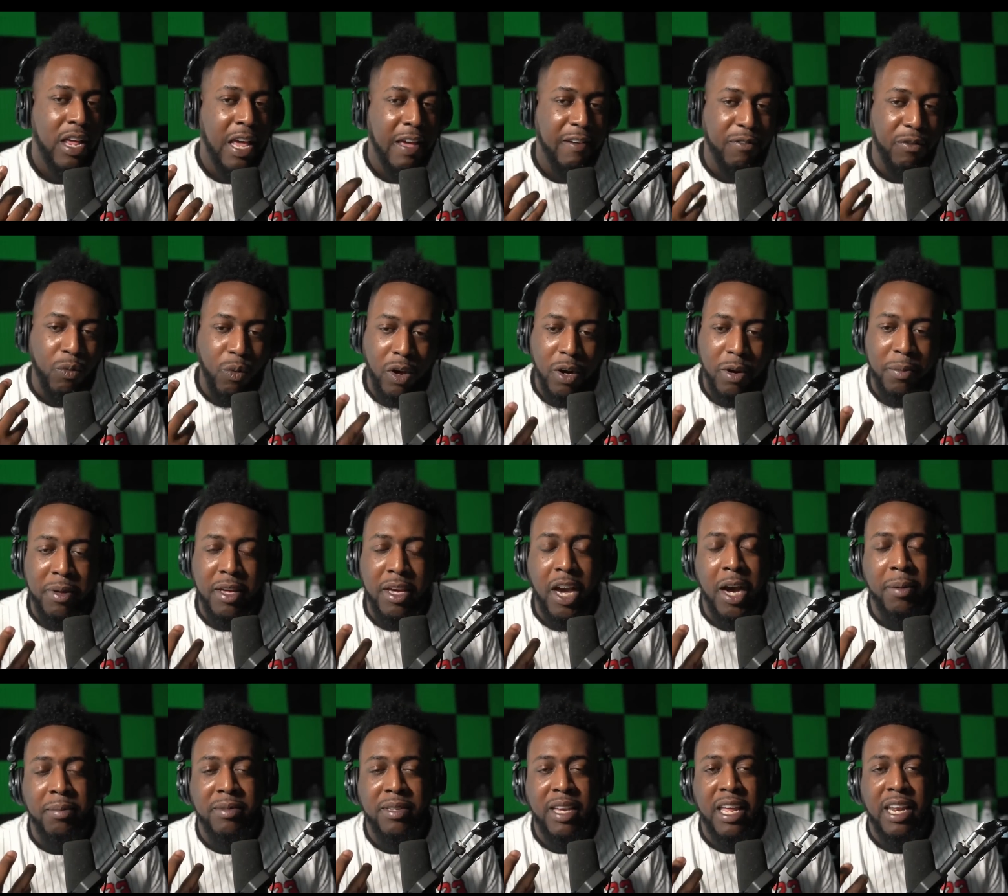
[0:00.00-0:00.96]
If you want to be
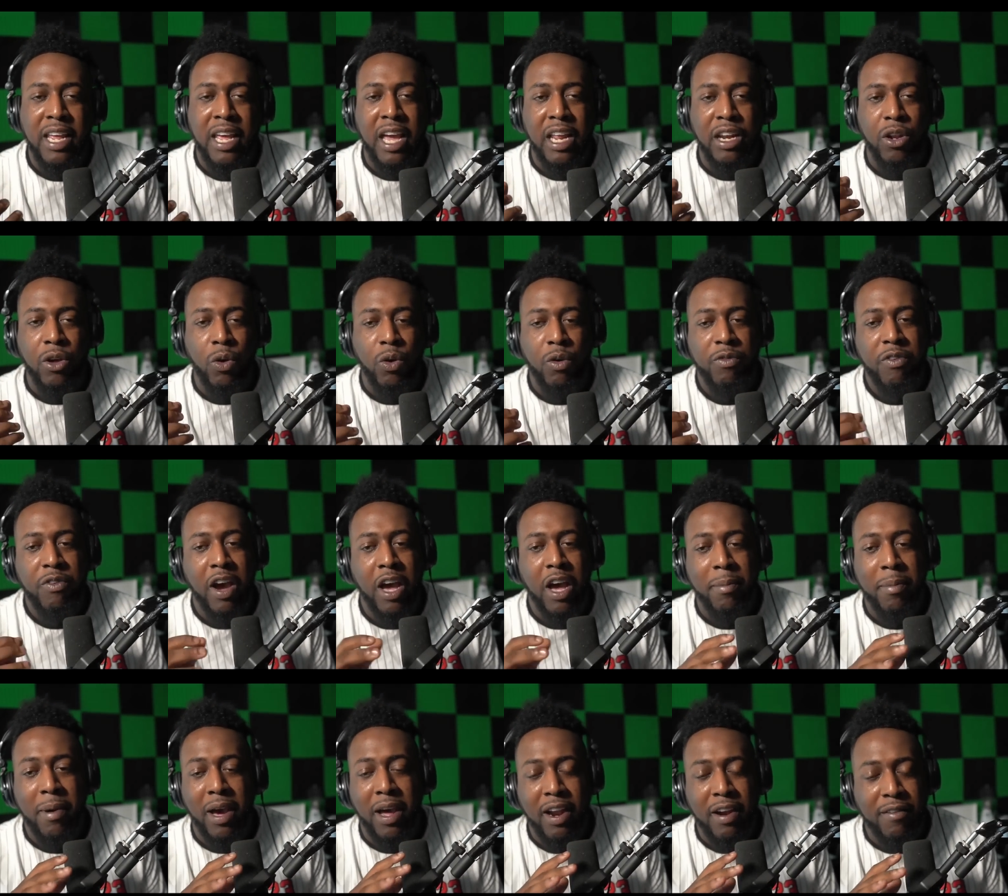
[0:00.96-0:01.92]
updated and notified
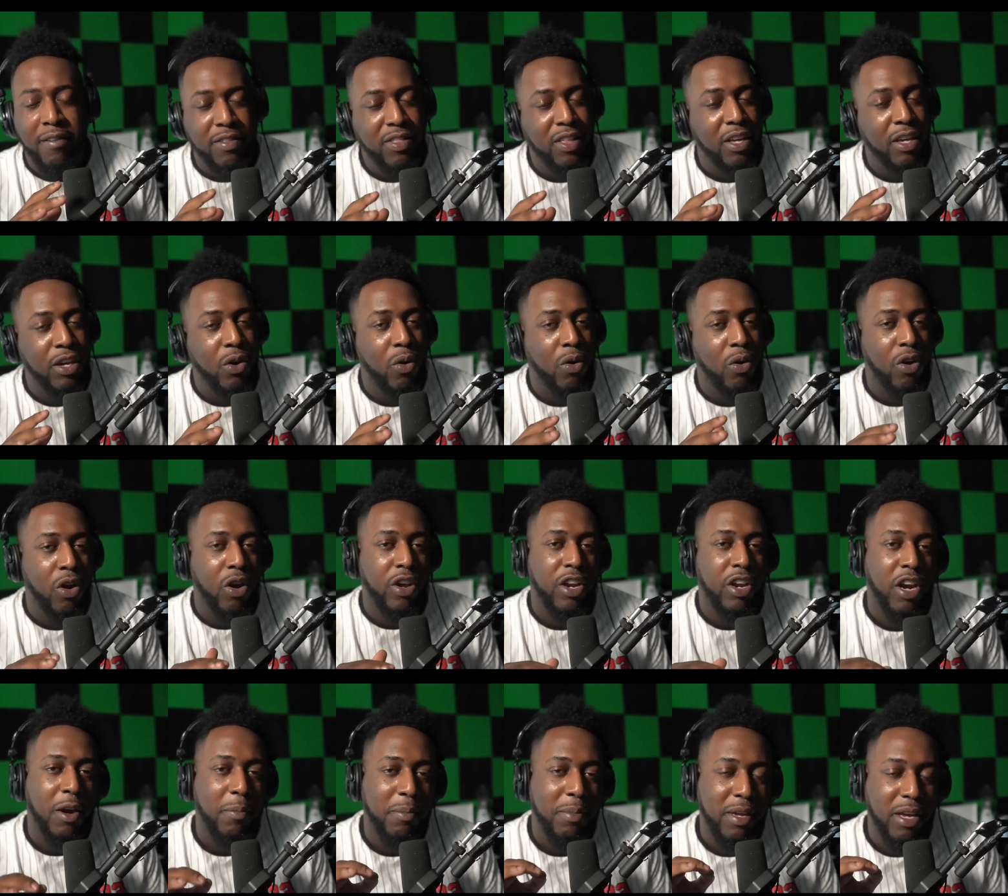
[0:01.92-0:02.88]
about everything going on
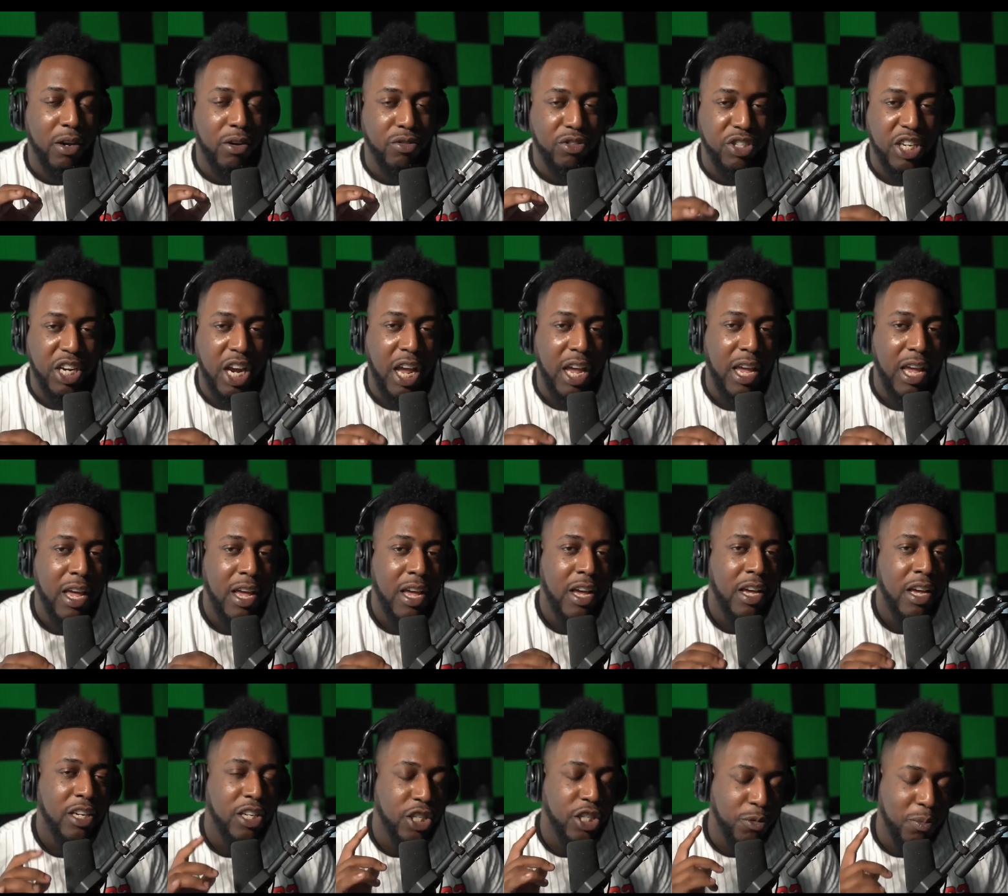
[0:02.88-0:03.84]
here at BOJ,
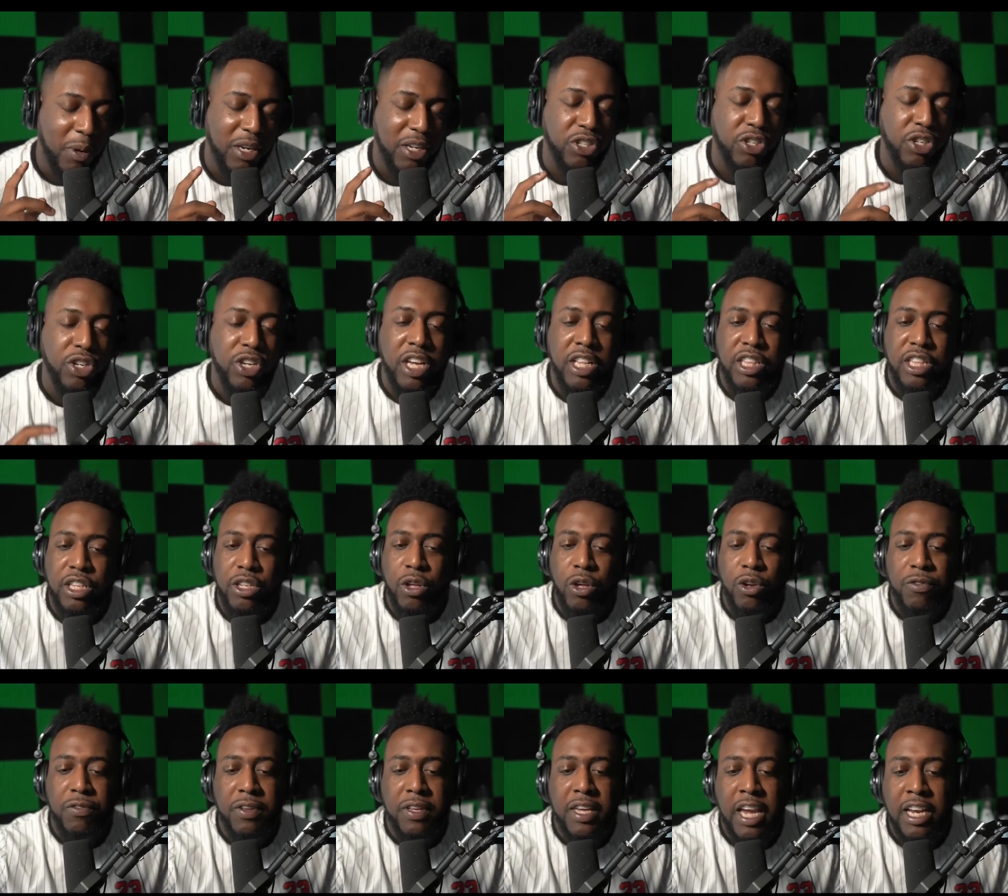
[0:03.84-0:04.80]
just make sure you hit the
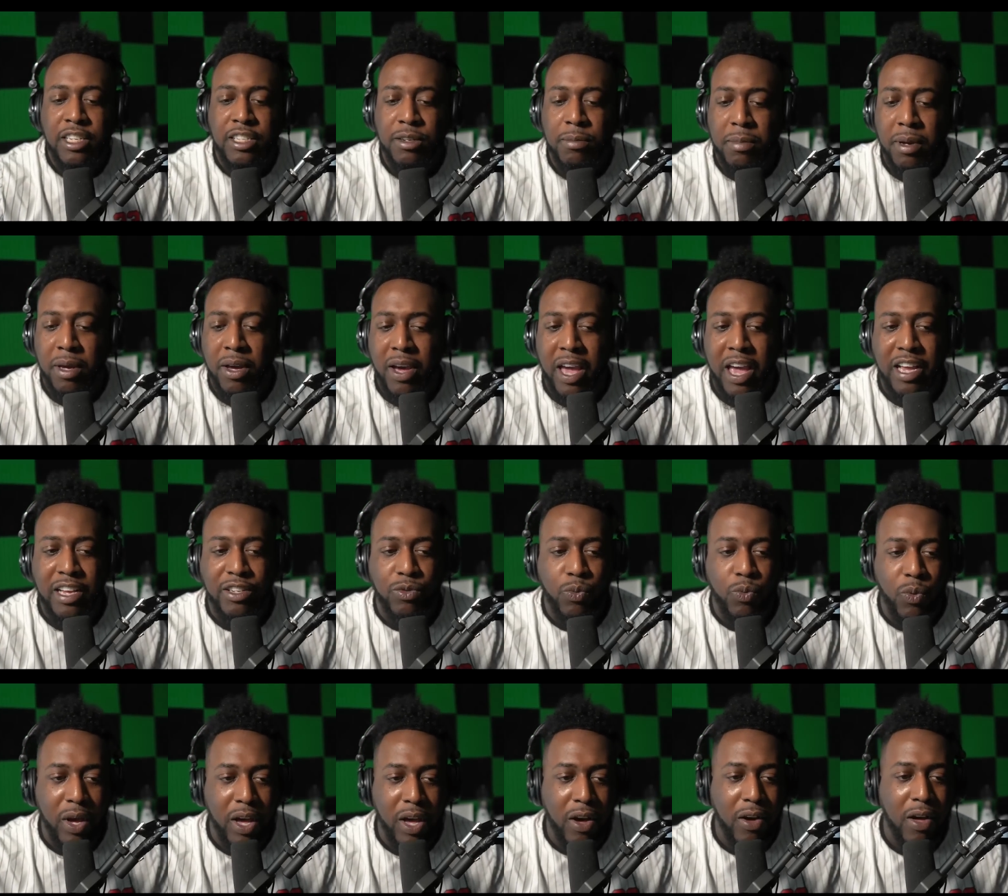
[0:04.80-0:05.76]
notification bell as
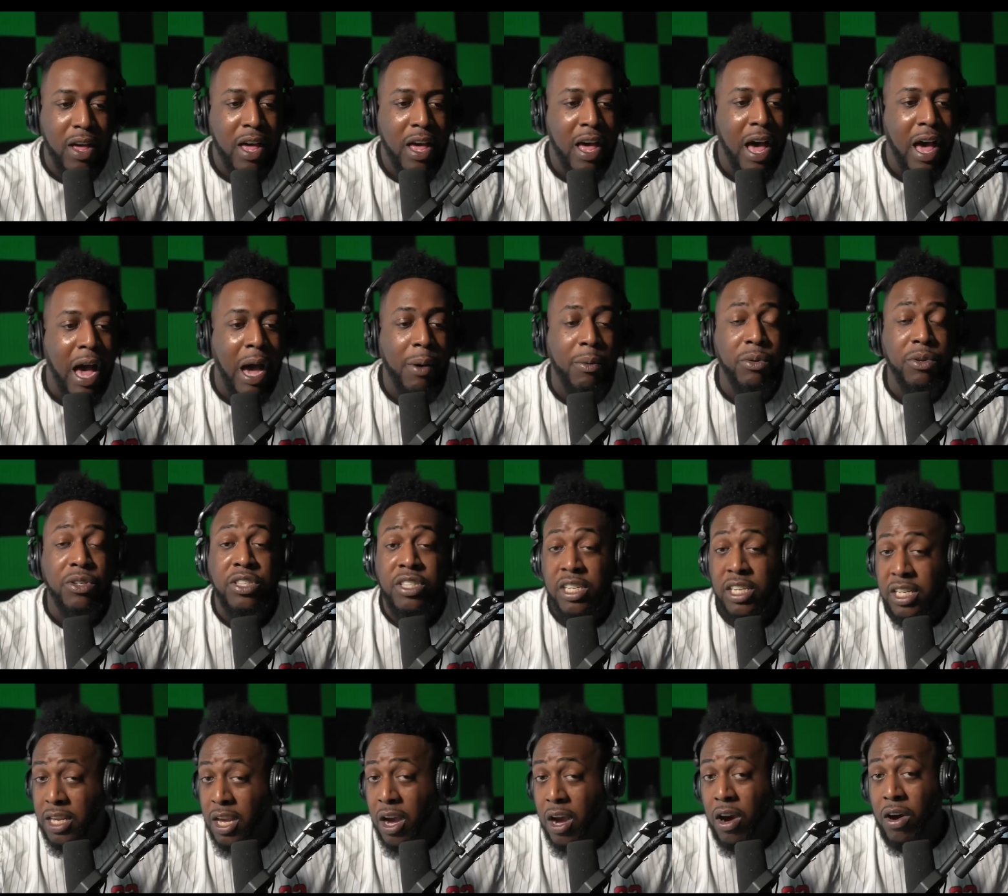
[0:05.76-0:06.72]
well. I will
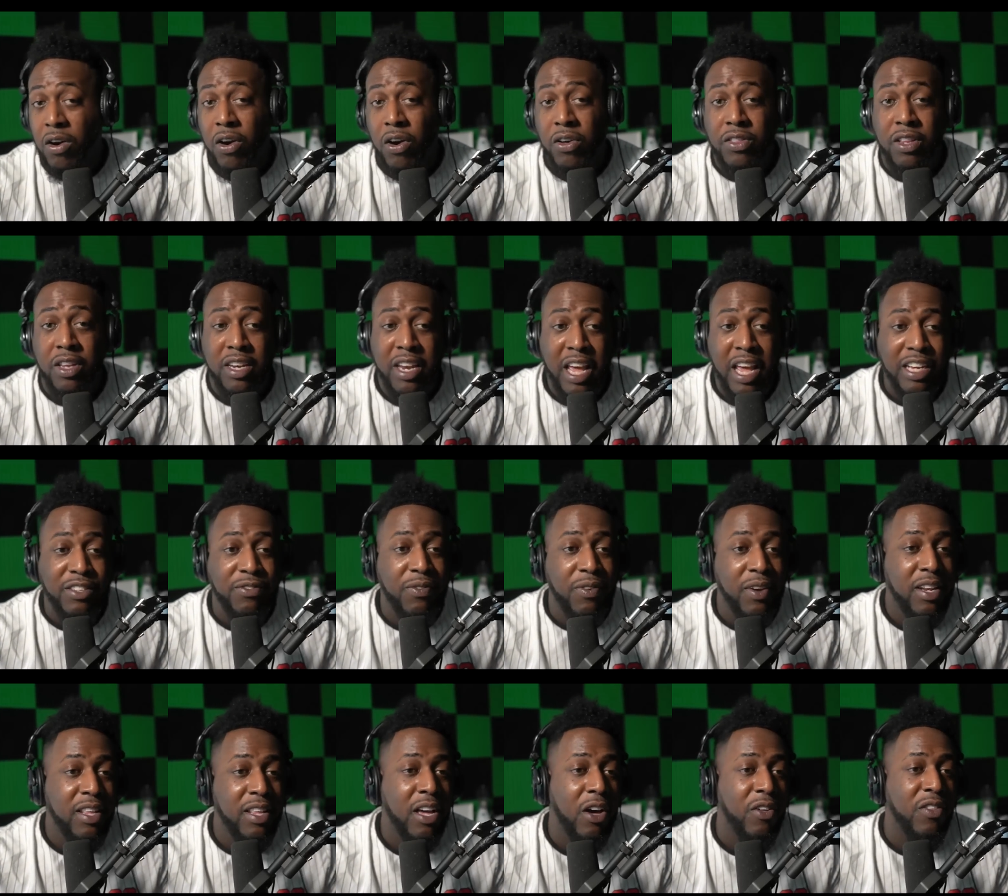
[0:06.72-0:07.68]
see y'all on the next
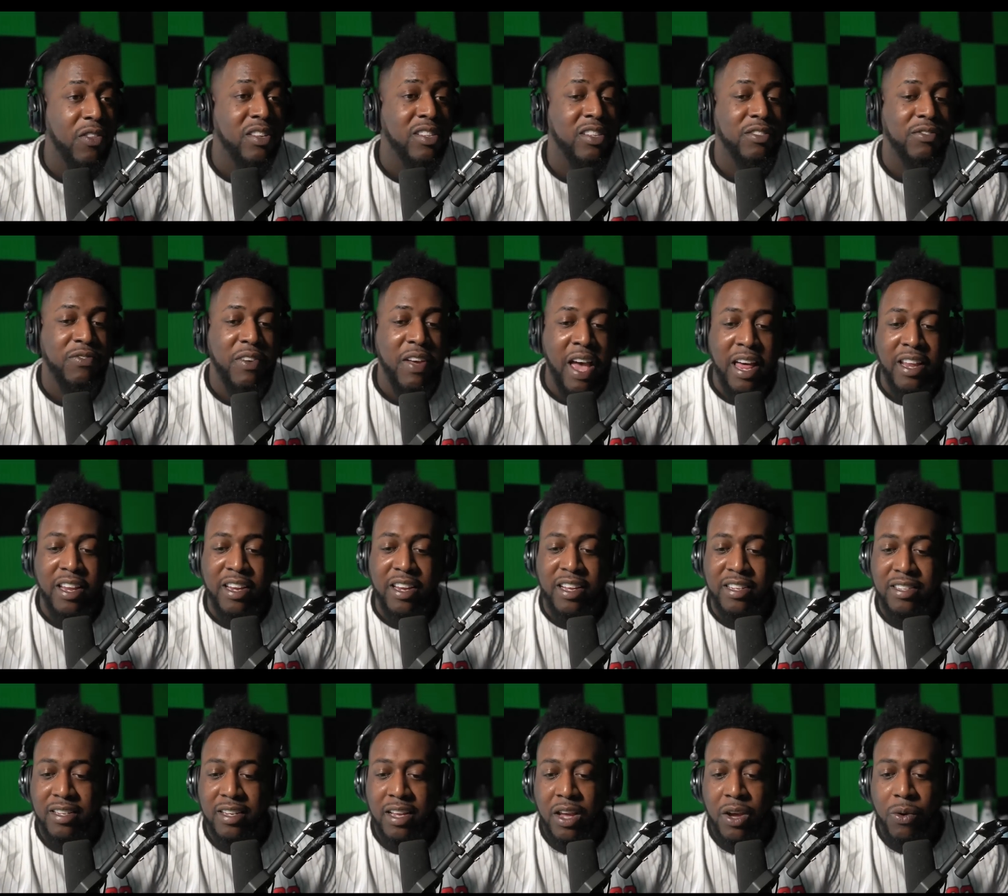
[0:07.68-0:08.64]
video. This is
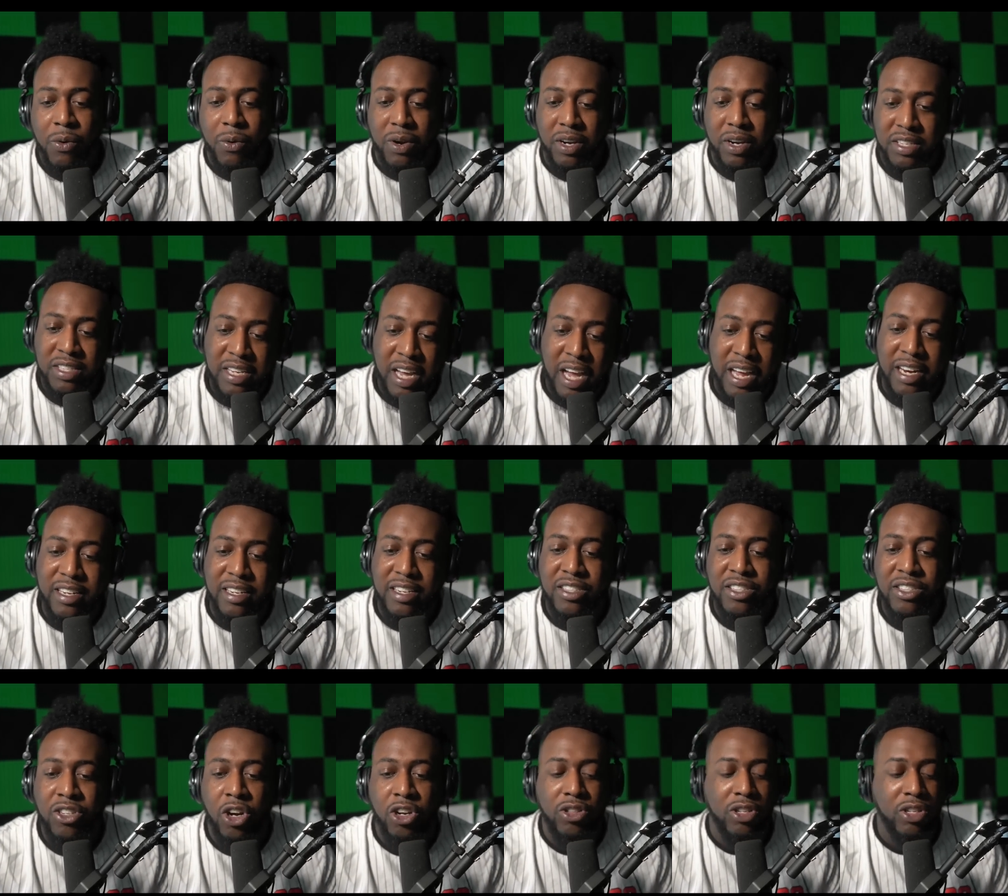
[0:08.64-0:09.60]
Validus. We're excited to
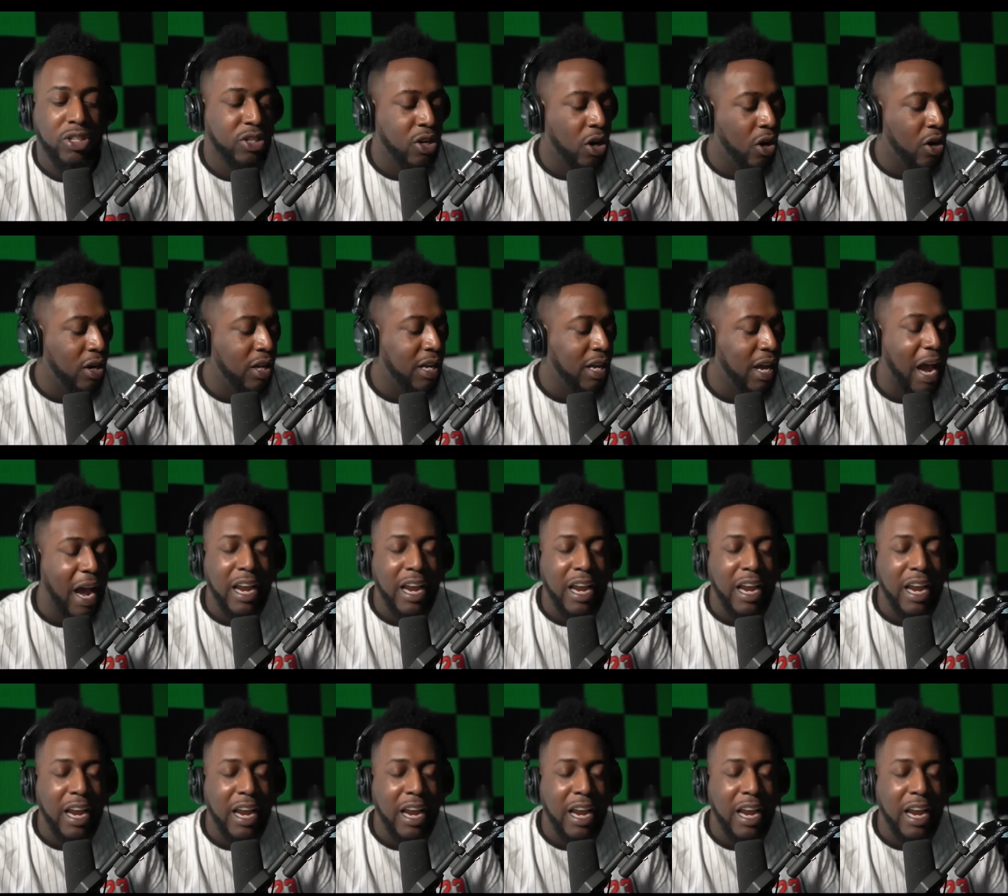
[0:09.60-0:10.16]
start the journey.